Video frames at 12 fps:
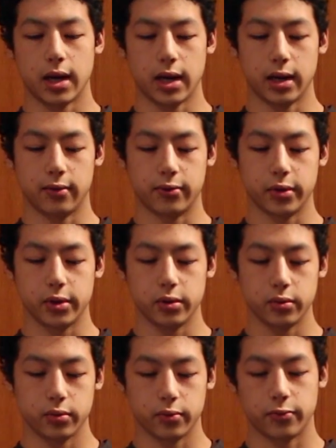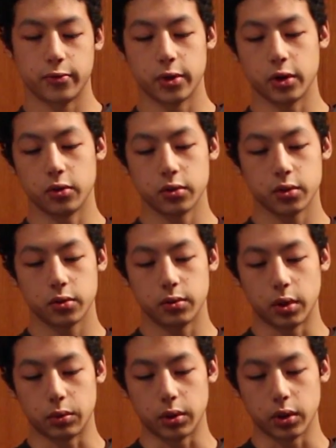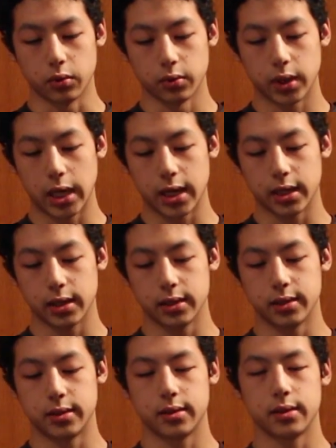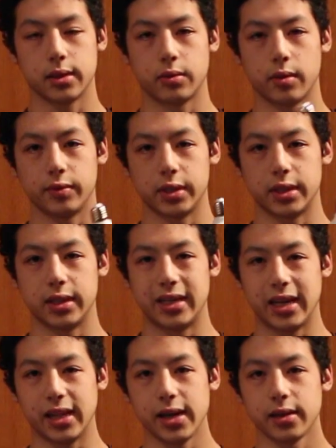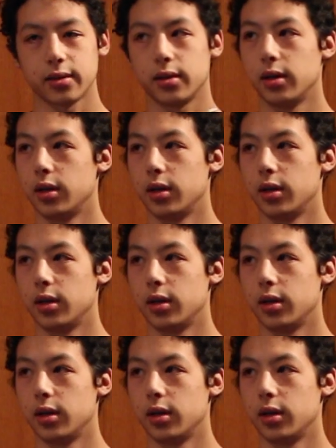And for those who don't know, that is equivalent to daylight.